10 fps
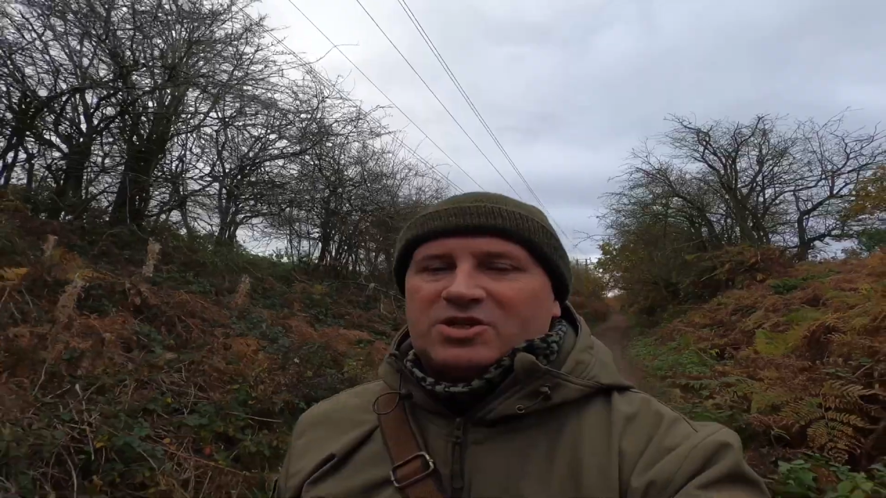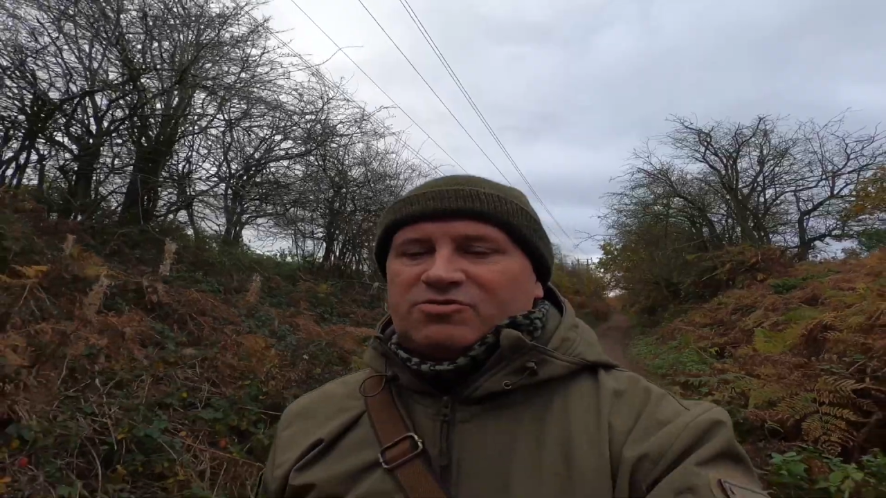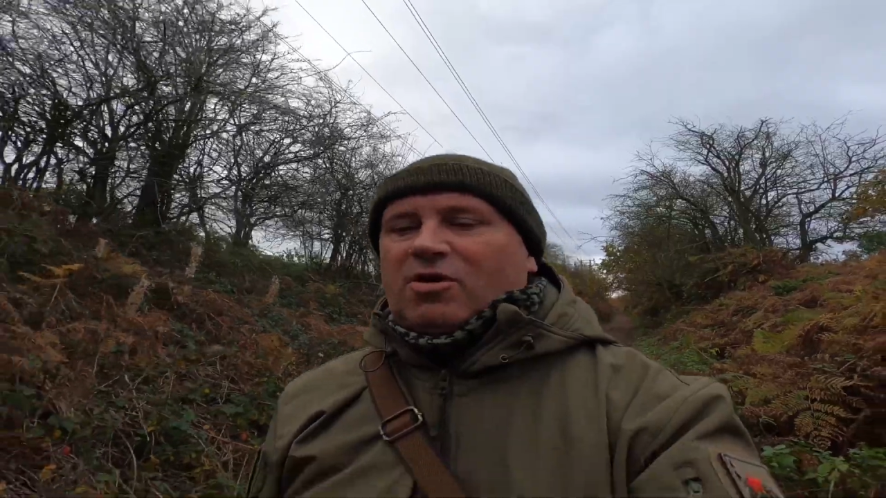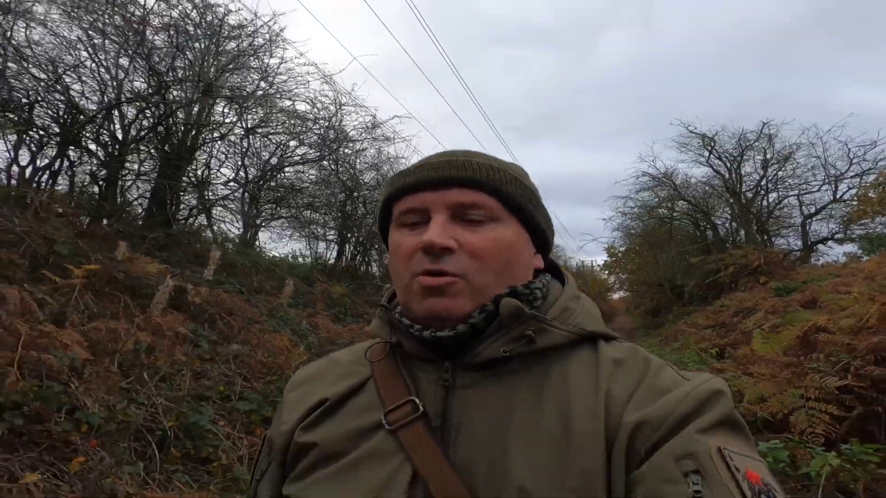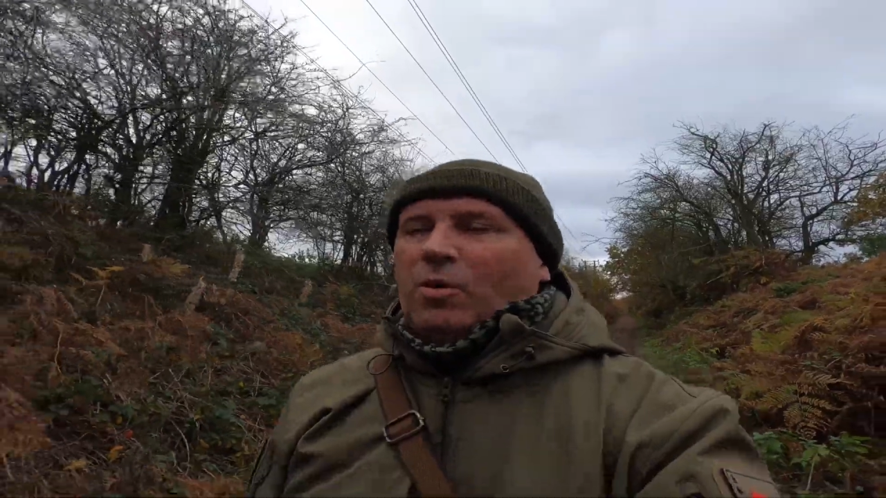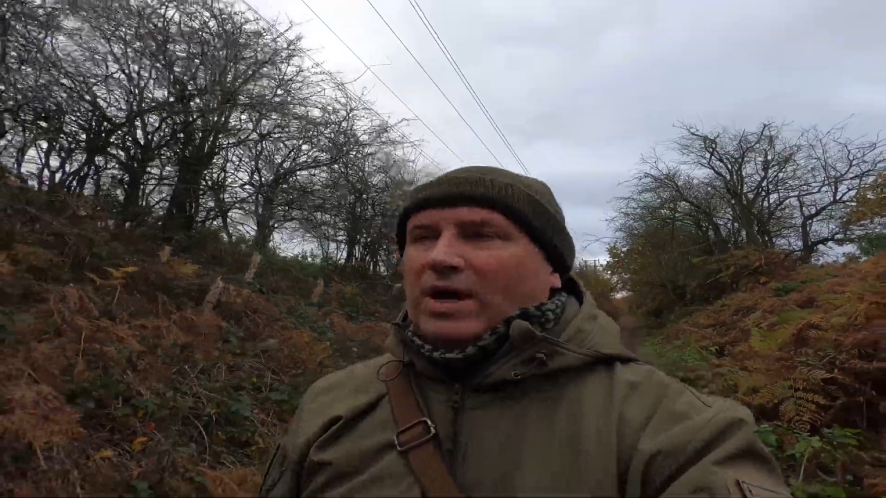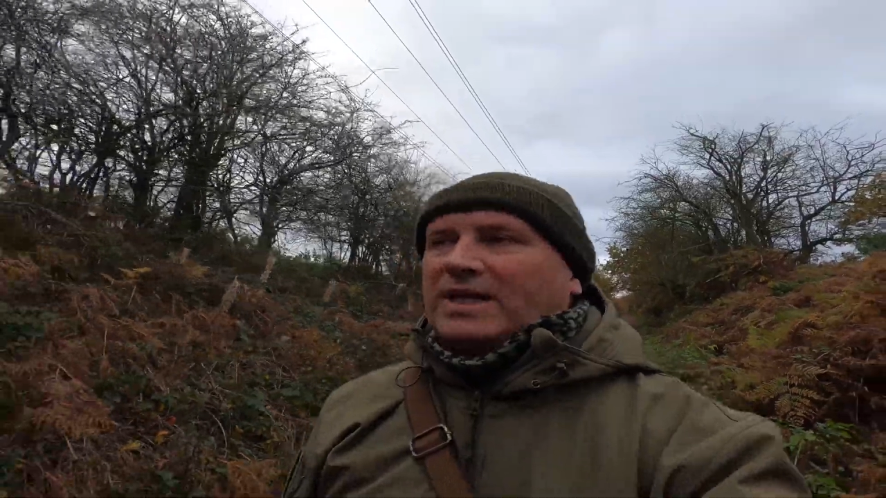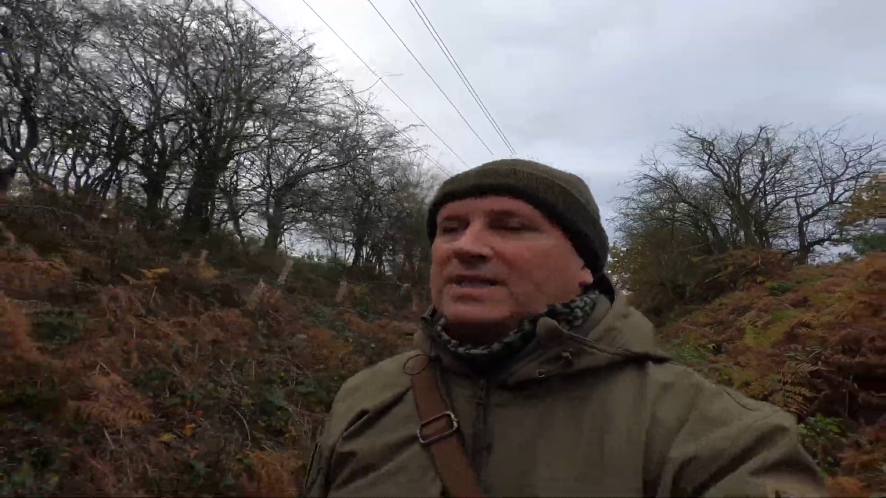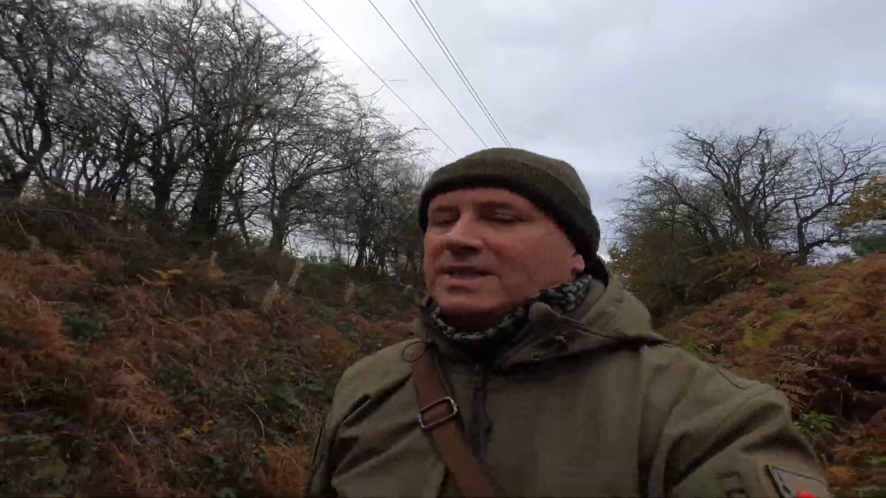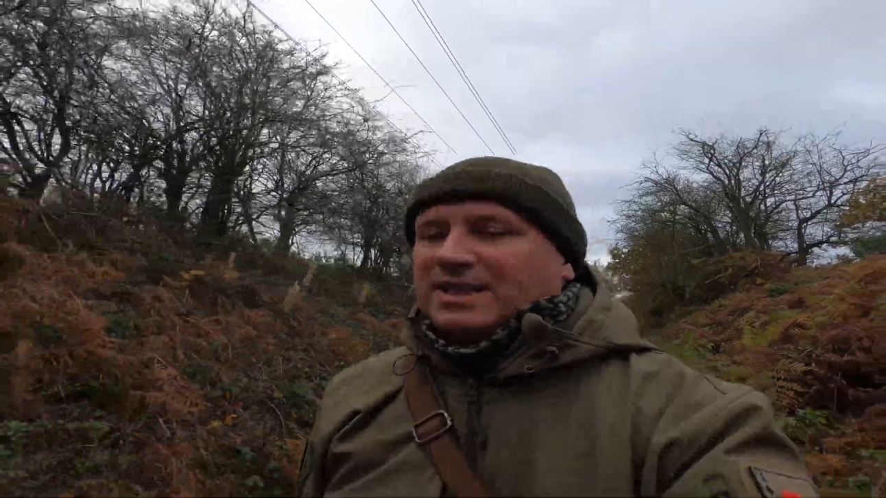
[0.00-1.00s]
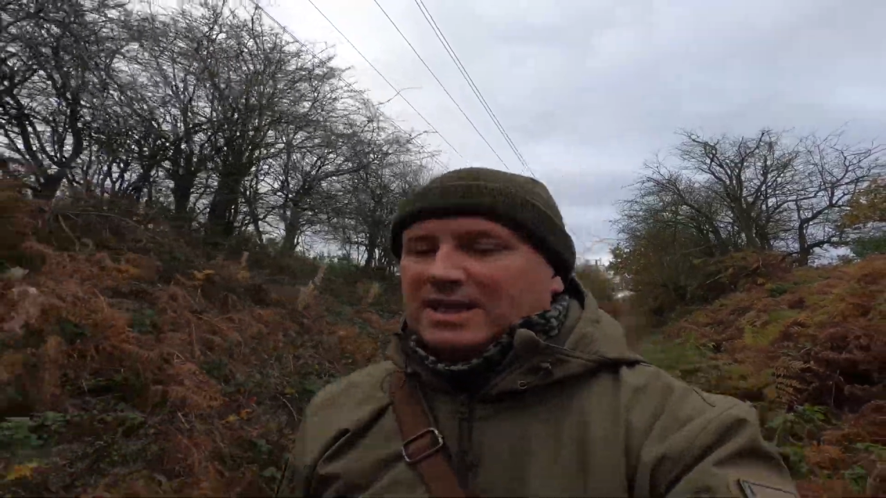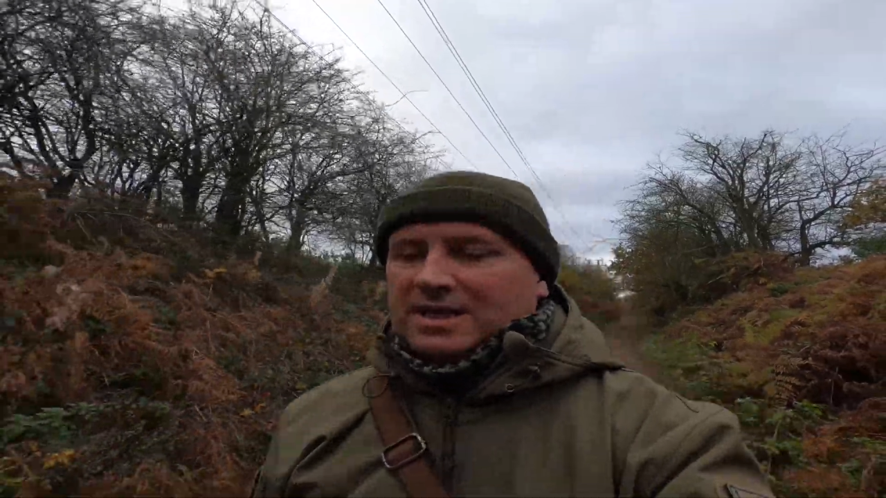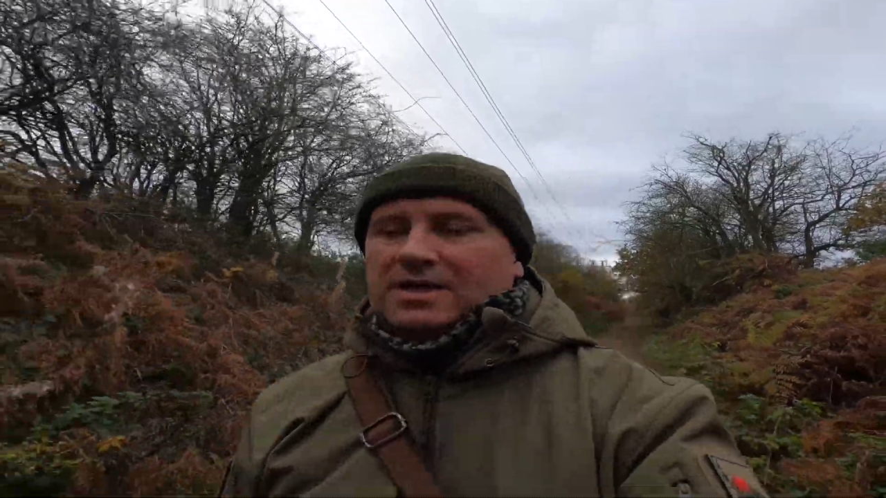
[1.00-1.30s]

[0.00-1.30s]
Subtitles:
strong winds,